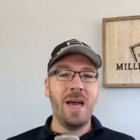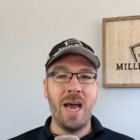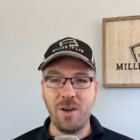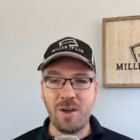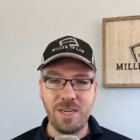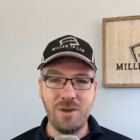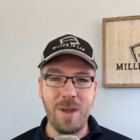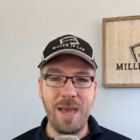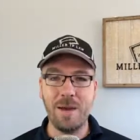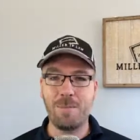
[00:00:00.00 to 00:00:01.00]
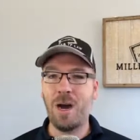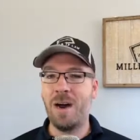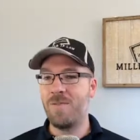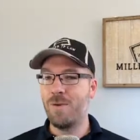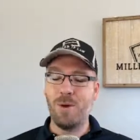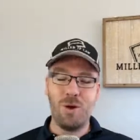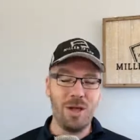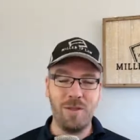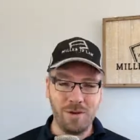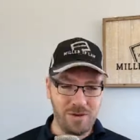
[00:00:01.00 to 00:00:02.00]
How can you make it profitable
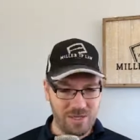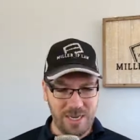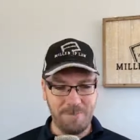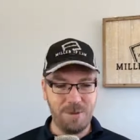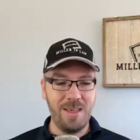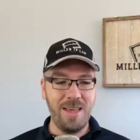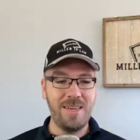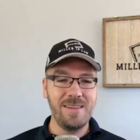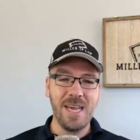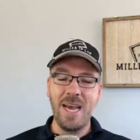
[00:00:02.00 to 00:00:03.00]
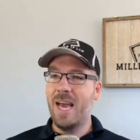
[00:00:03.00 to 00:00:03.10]
and those type of things?